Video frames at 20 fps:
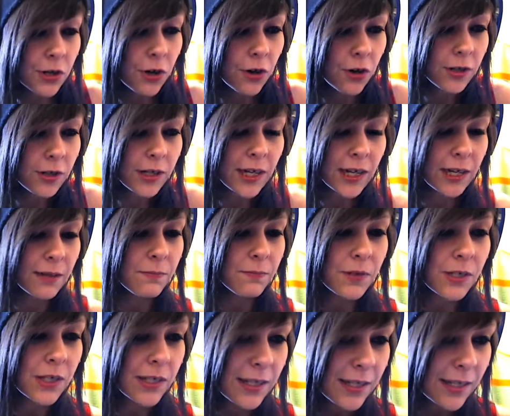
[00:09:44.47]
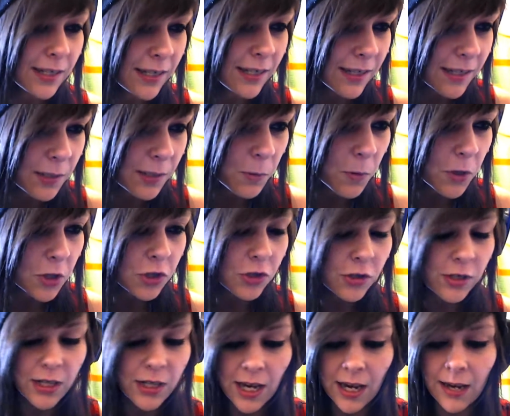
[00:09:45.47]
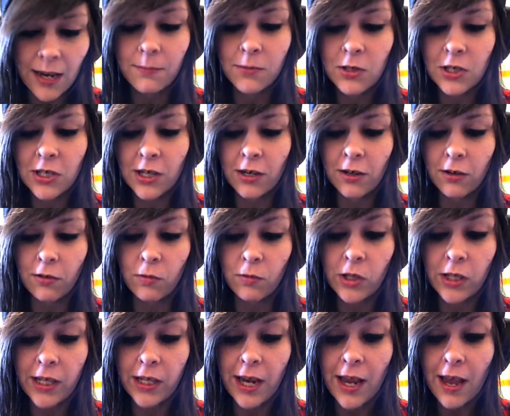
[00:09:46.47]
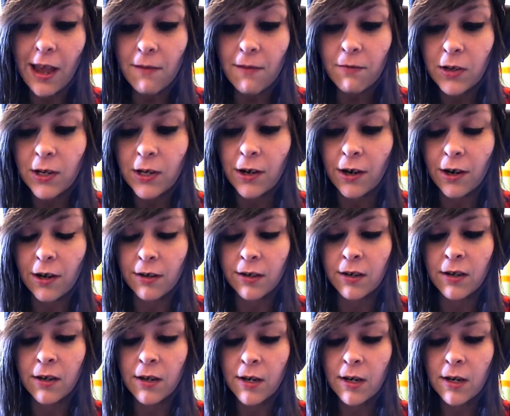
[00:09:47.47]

especially games that are really heavy on